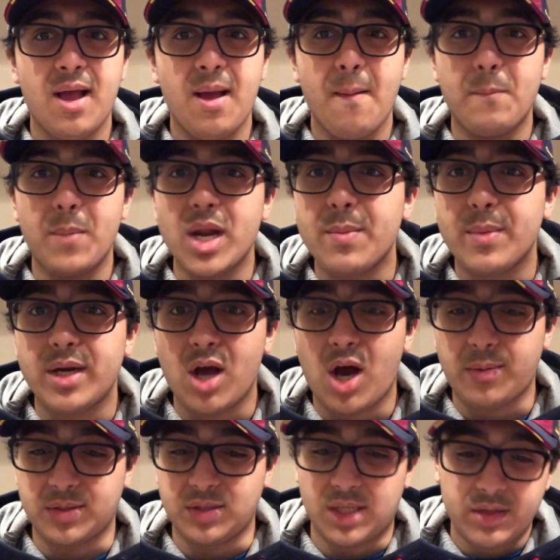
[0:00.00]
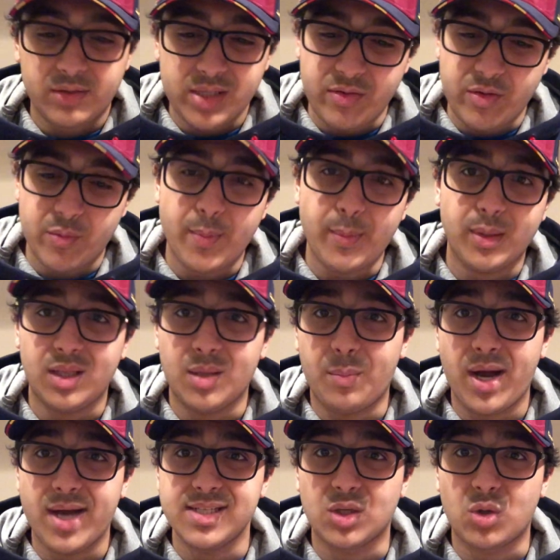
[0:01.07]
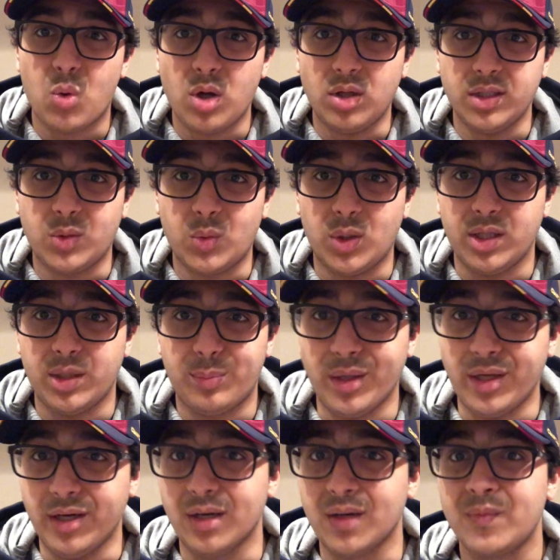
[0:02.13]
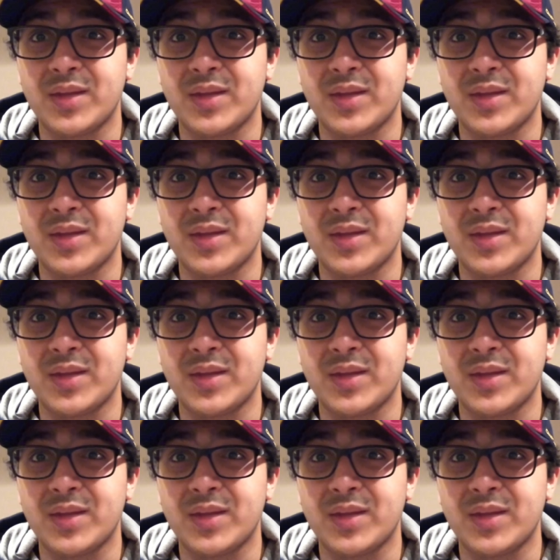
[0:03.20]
Many options. You gotta have to remember that Depay is a quality player.